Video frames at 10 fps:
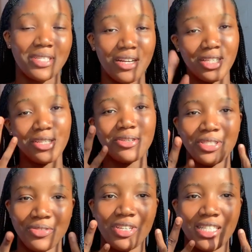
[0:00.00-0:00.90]
Actually use
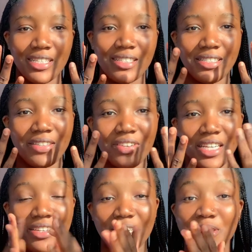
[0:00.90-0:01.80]
three
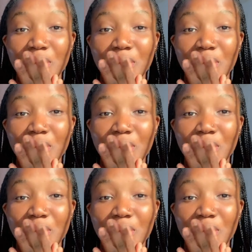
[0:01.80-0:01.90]
ingredients.